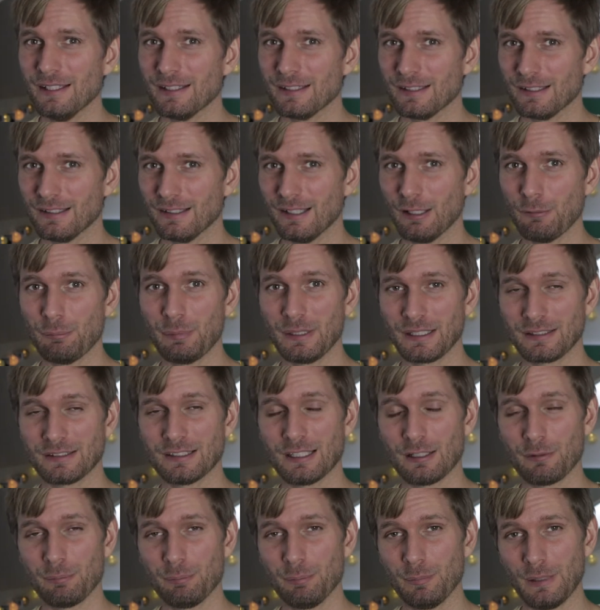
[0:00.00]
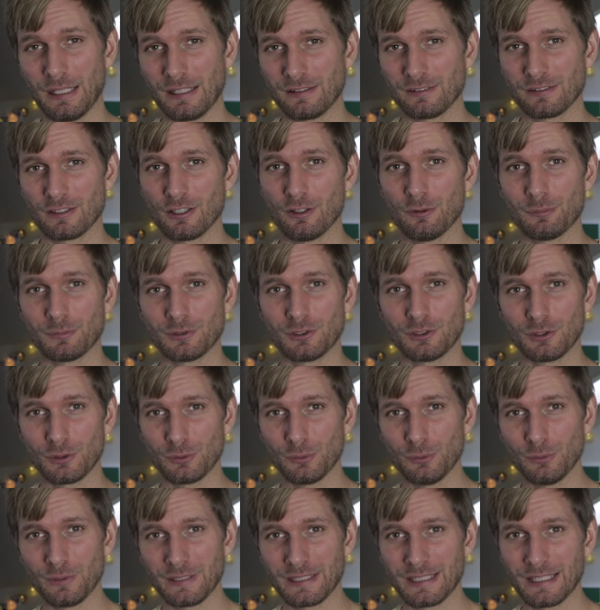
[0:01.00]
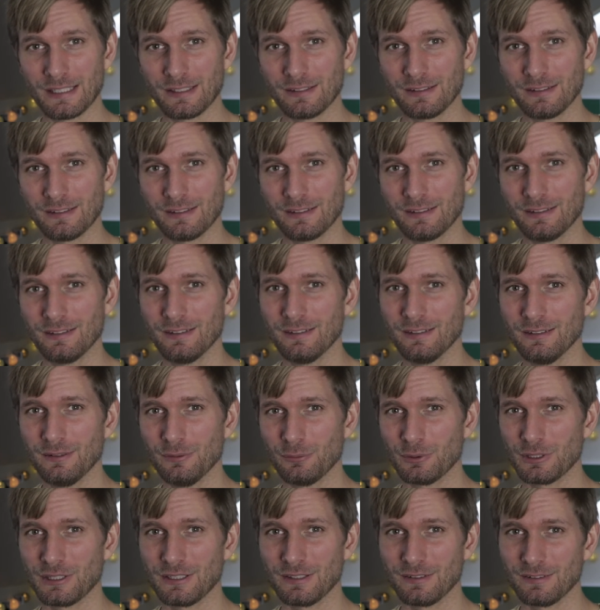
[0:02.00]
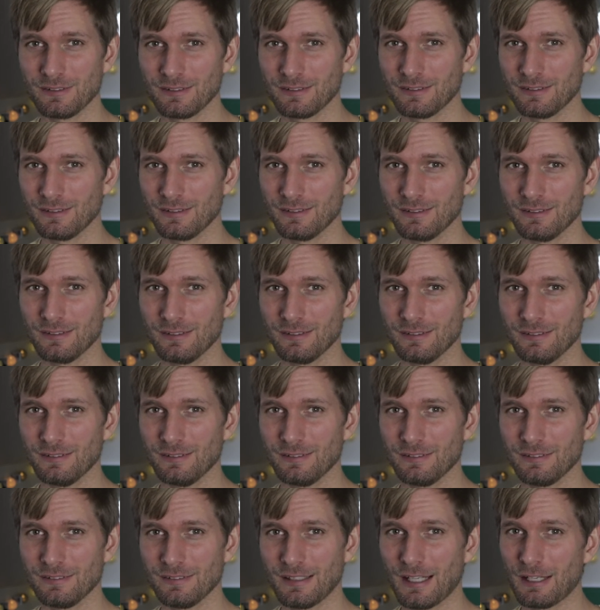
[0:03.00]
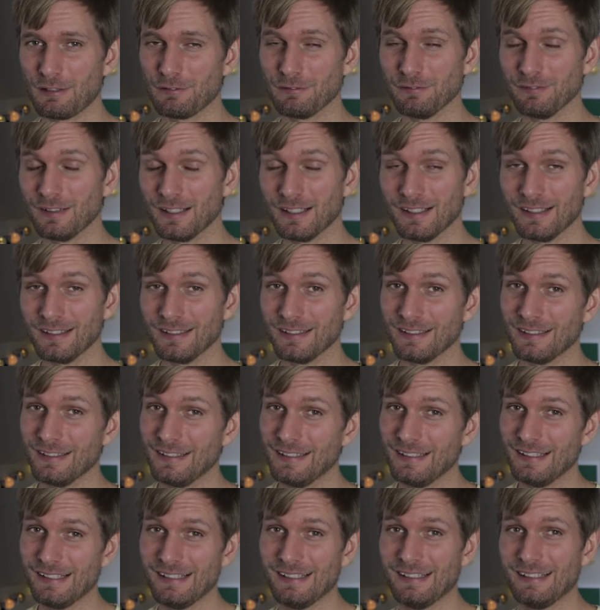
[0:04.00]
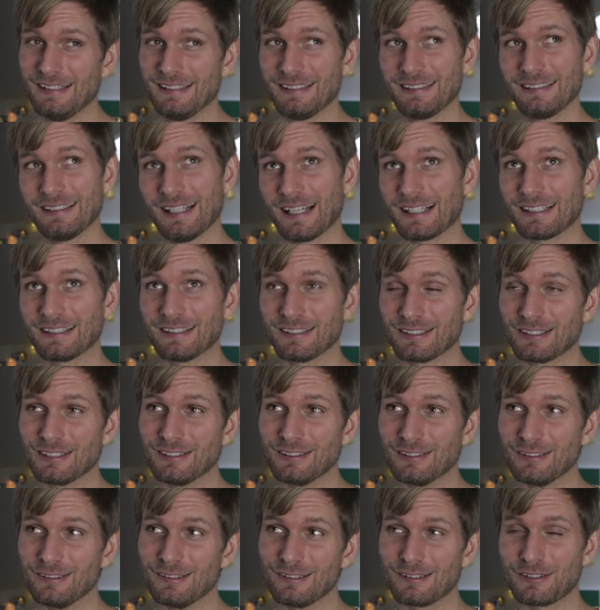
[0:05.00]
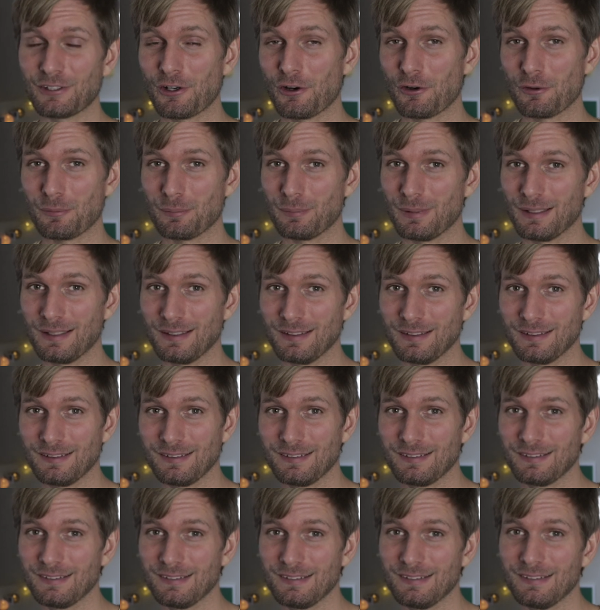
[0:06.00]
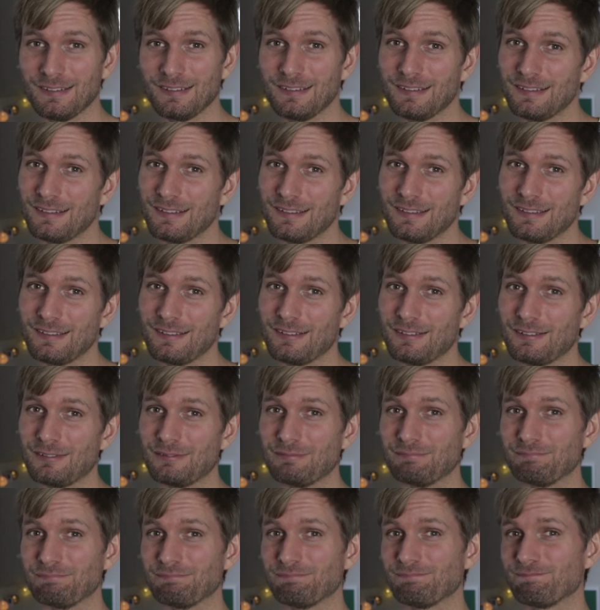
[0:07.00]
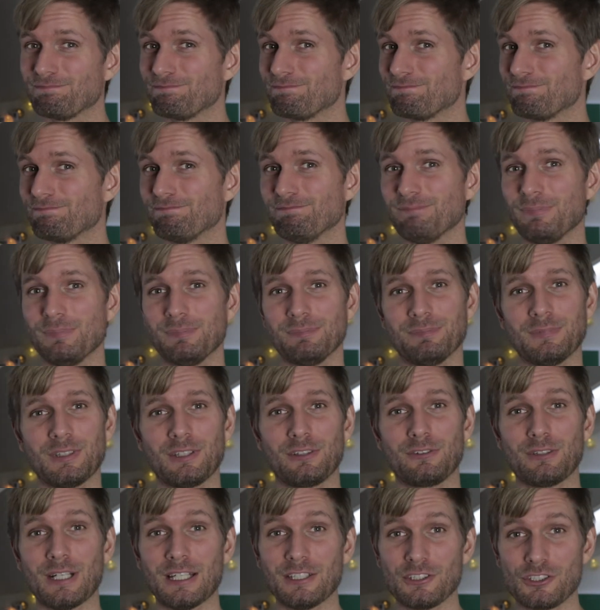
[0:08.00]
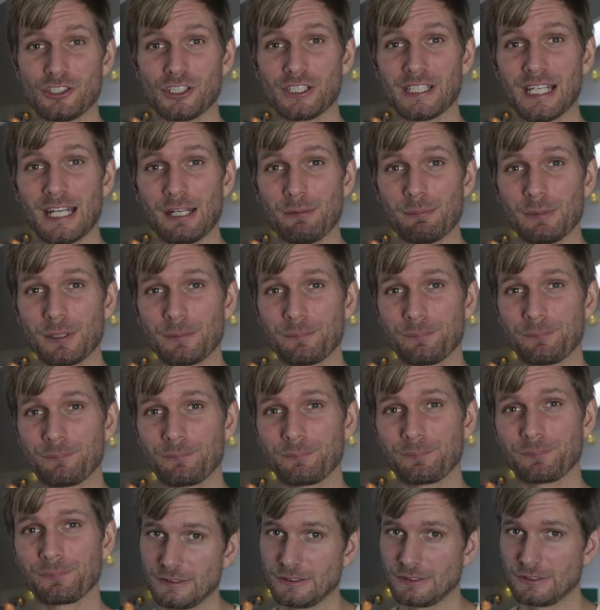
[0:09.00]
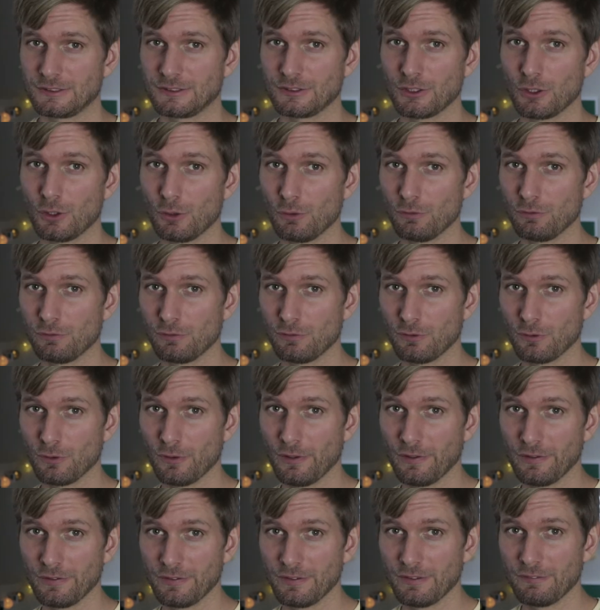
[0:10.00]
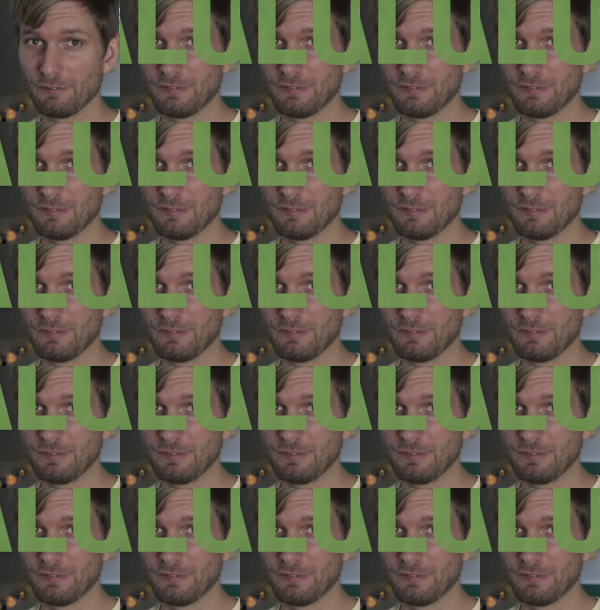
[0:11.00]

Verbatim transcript: Uh, I picked up XCOM 2 again, which is uh, sci-fi, tactical, turn-based um, strategy game. So for an